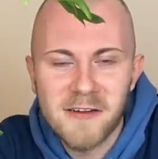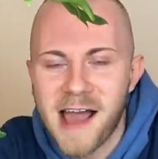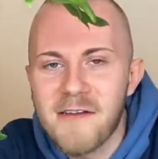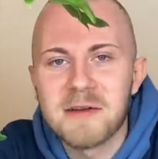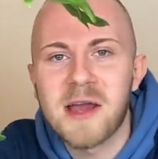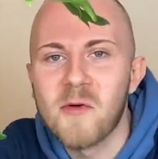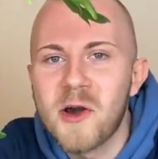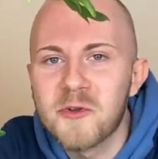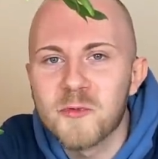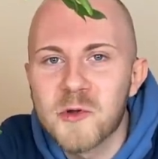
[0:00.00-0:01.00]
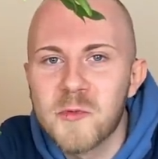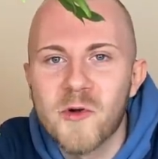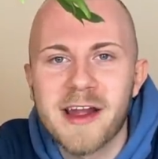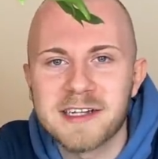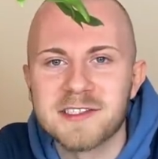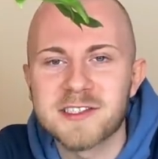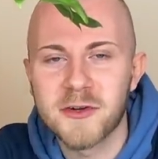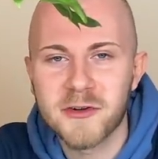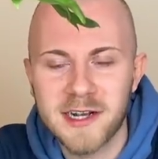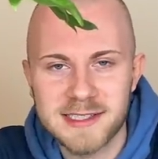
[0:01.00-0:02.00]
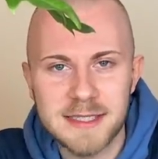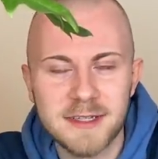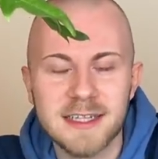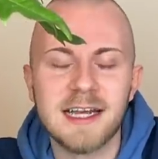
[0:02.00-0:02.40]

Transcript: Having my one room where I can just go crazy with it,